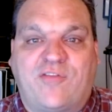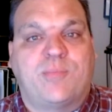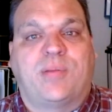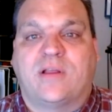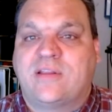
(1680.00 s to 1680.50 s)
for
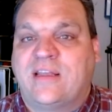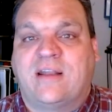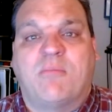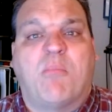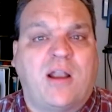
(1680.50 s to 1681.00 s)
building
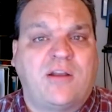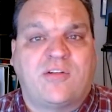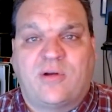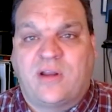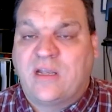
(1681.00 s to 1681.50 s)
and
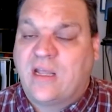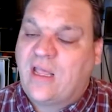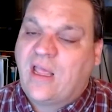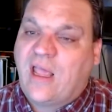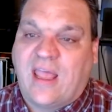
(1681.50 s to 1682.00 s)
monitoring
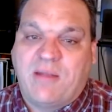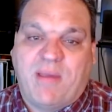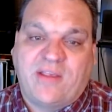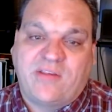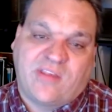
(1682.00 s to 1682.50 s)
and
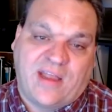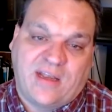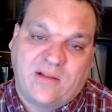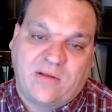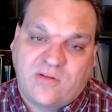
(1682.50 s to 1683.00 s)

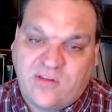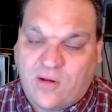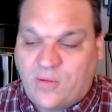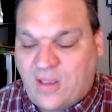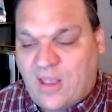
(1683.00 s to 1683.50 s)
baselining.
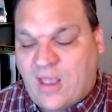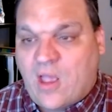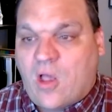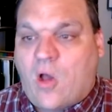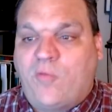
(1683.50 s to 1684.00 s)
So
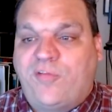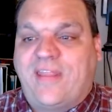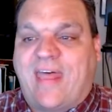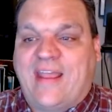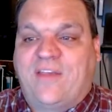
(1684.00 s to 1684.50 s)
hopefully
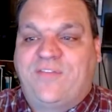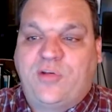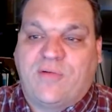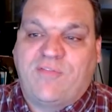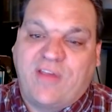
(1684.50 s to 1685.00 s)
that gives
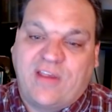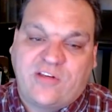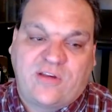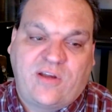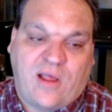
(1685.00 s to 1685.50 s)
you a
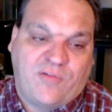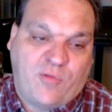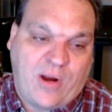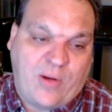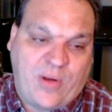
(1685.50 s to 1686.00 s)
vision of where we